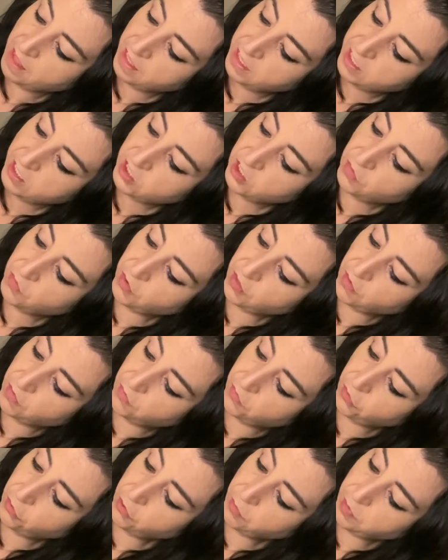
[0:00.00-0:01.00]
So for the
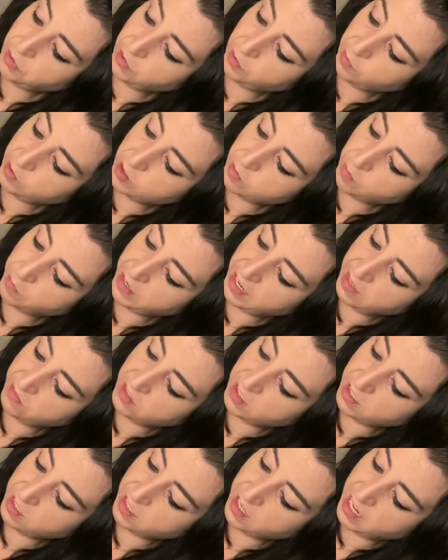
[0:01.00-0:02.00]
full moon, which is what we have
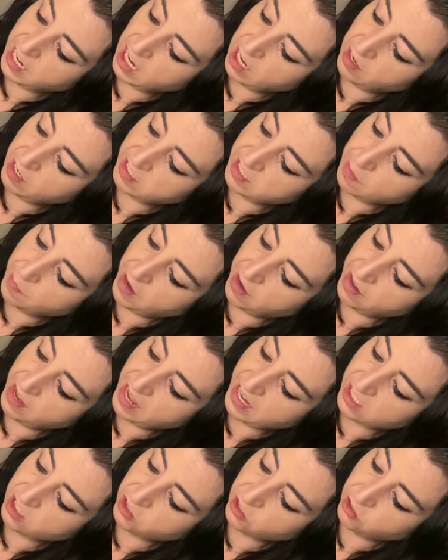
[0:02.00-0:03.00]
tonight, it's about
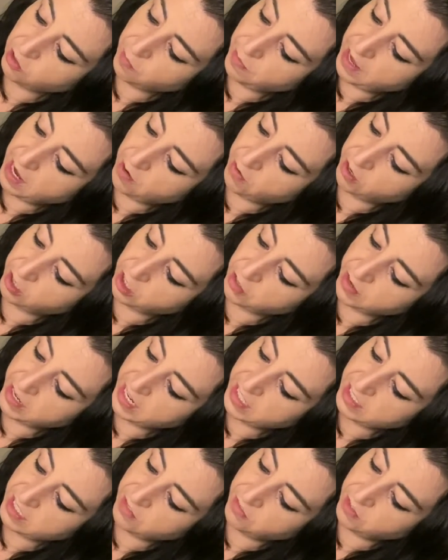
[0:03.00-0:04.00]
external power,
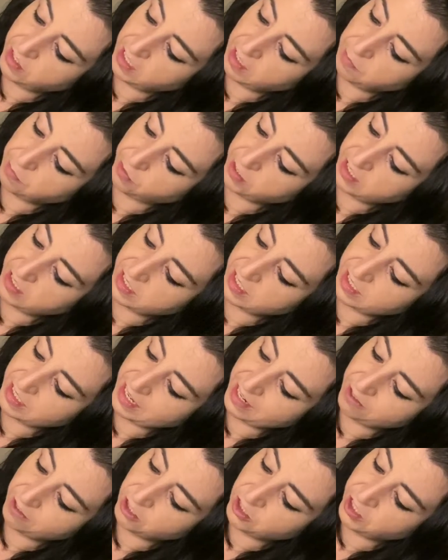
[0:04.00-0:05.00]
creativity, priestess
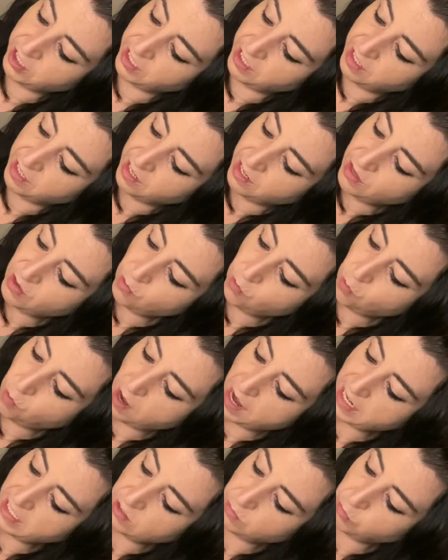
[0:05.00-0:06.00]
energy,
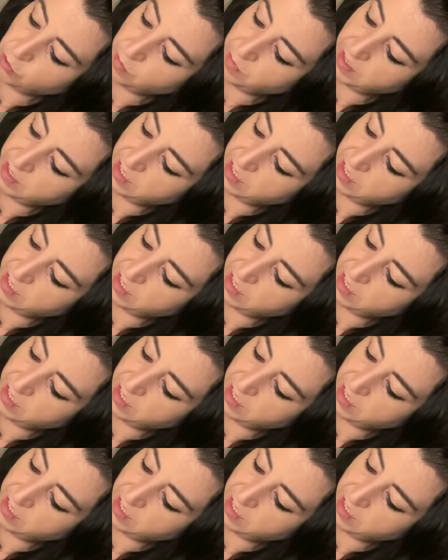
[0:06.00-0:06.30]
wise woman,